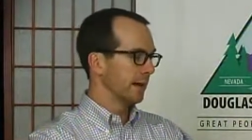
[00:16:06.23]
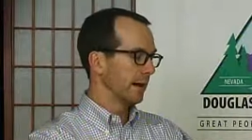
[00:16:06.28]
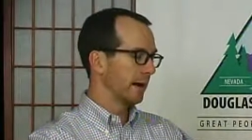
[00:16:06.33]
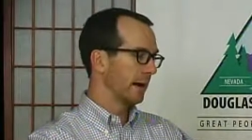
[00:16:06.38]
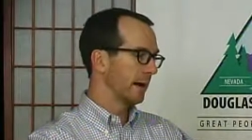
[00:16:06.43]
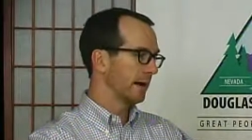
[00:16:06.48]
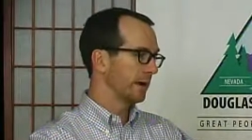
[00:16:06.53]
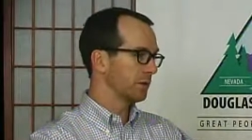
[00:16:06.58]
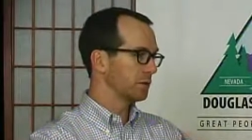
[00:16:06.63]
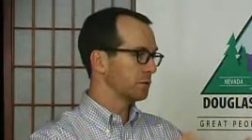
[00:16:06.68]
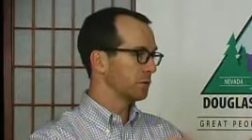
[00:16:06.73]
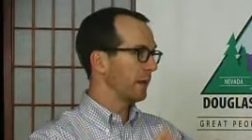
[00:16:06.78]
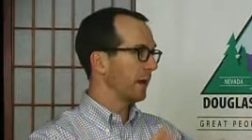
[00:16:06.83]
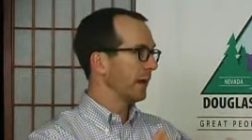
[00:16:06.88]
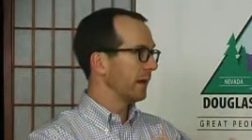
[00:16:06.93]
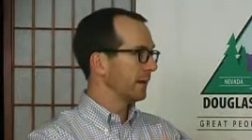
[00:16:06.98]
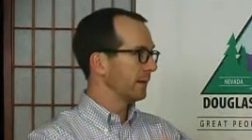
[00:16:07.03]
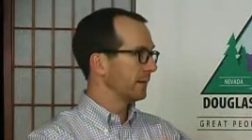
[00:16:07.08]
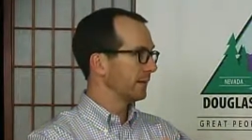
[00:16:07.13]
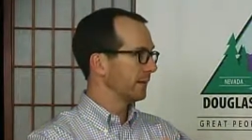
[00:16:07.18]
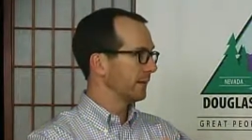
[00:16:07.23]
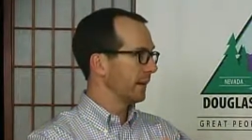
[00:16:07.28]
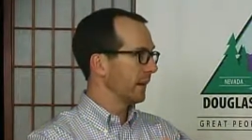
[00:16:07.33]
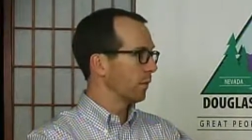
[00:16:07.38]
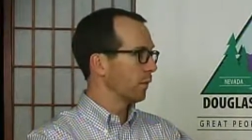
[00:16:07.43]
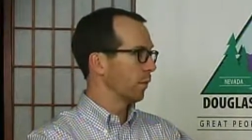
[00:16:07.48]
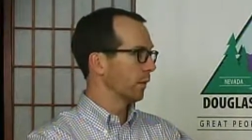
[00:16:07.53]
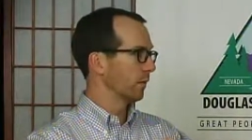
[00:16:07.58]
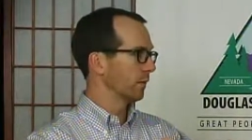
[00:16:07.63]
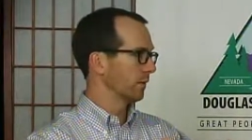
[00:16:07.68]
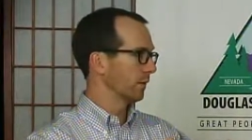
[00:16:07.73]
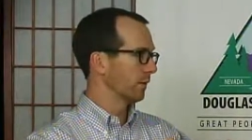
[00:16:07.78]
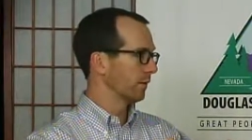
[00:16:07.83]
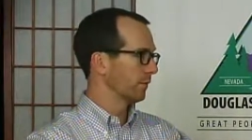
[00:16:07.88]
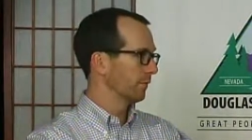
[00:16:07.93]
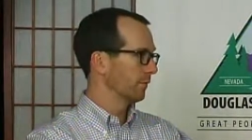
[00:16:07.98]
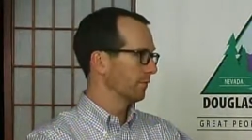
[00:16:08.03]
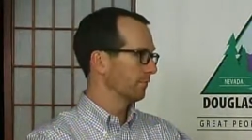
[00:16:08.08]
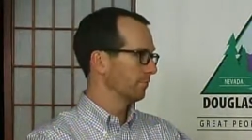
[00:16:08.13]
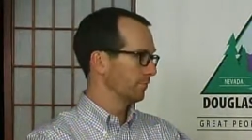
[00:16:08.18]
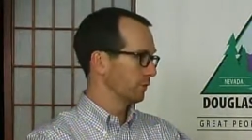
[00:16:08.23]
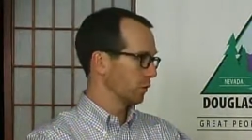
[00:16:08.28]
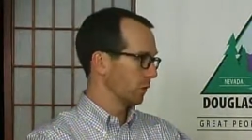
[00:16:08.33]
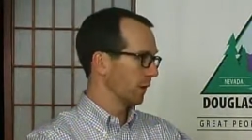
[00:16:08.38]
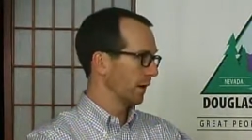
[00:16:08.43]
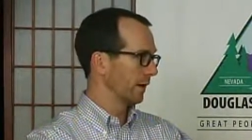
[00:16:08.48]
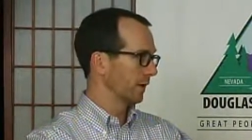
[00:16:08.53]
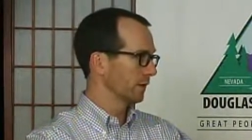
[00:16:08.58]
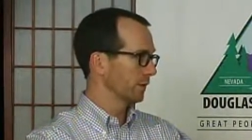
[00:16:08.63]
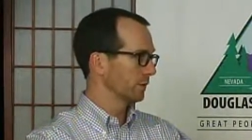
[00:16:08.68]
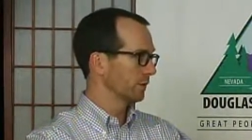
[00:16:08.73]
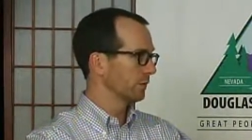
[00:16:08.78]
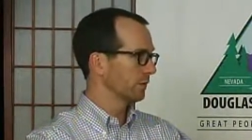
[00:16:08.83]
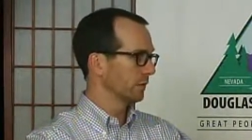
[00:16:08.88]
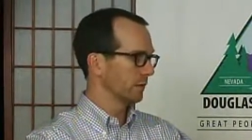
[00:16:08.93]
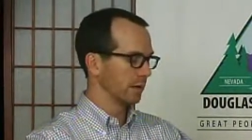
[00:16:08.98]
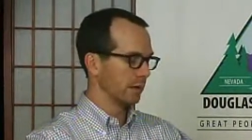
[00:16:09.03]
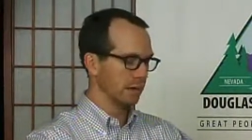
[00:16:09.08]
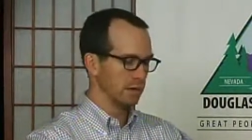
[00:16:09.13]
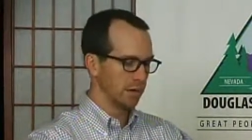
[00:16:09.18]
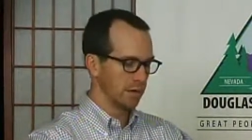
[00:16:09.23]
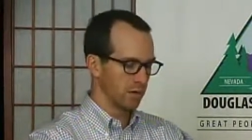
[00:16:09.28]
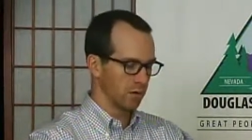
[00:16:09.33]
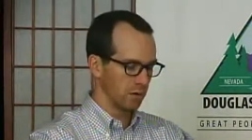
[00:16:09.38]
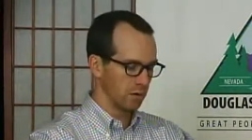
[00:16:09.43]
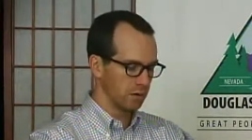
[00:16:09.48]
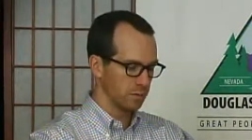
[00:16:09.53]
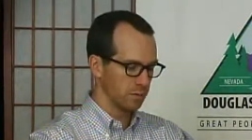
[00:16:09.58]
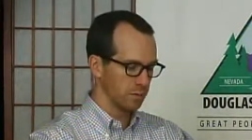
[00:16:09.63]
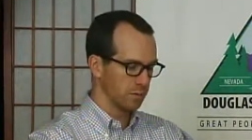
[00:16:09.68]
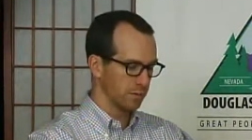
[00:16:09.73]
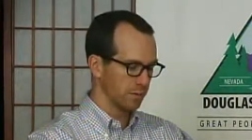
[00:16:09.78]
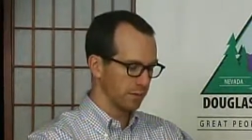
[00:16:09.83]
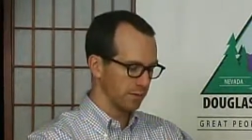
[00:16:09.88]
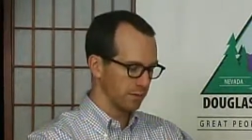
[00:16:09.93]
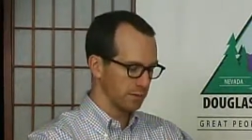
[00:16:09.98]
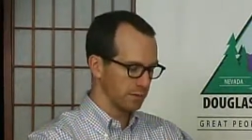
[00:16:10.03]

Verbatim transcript: uh, expand the network of trails in our community.